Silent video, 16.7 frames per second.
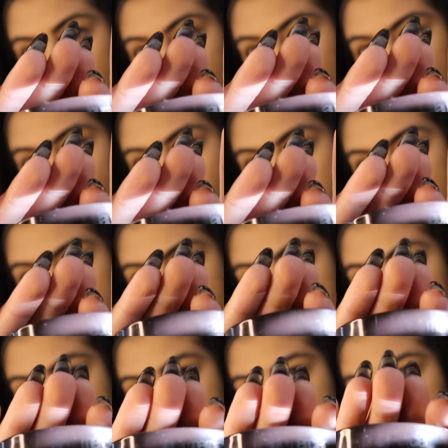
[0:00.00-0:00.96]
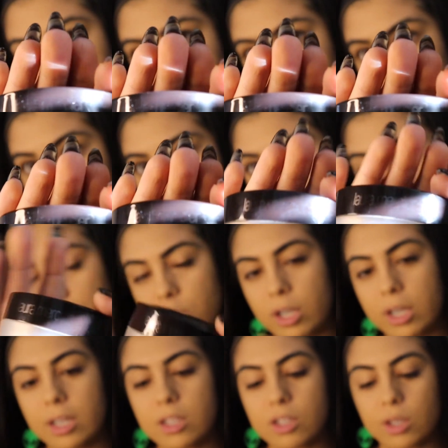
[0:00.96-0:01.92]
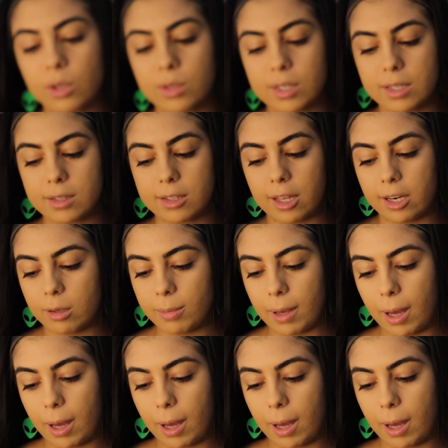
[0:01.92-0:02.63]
the Laura Mercier Translucent Setting